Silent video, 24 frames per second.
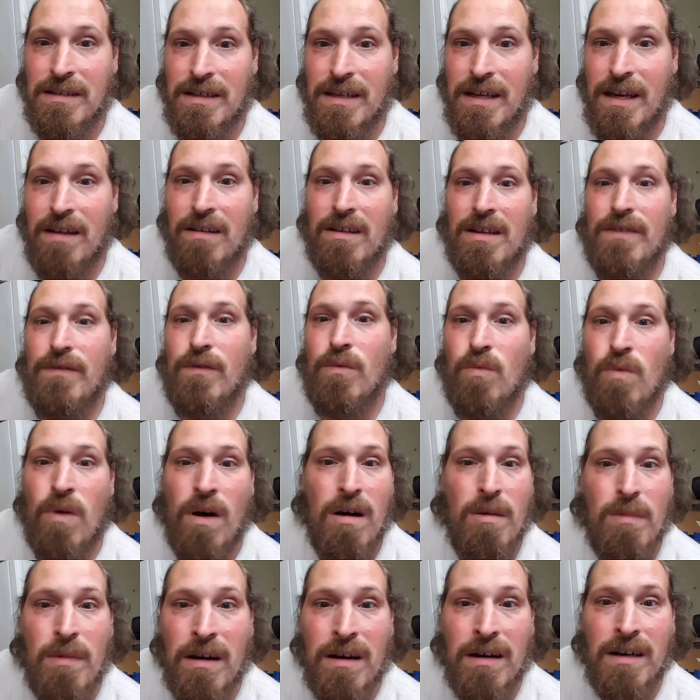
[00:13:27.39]
Hell, even
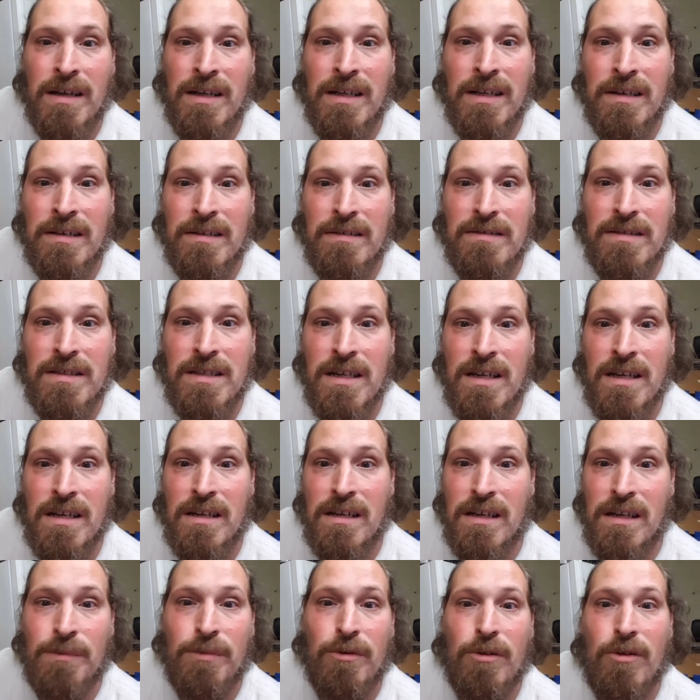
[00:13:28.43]
Walmart gives
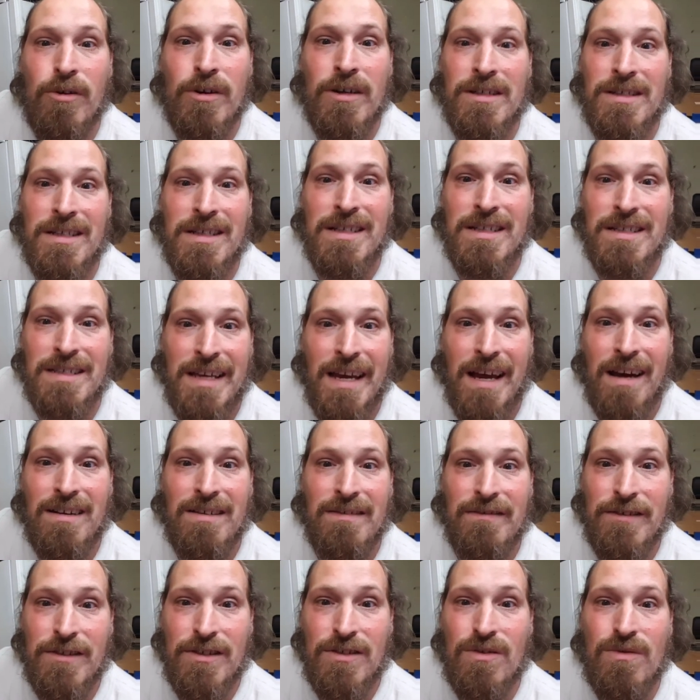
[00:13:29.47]
employees a discount
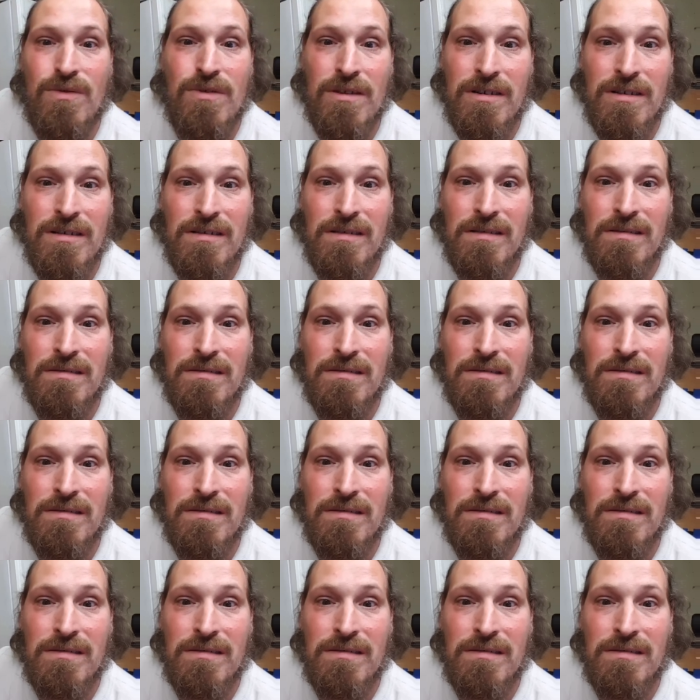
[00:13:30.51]
of a sort.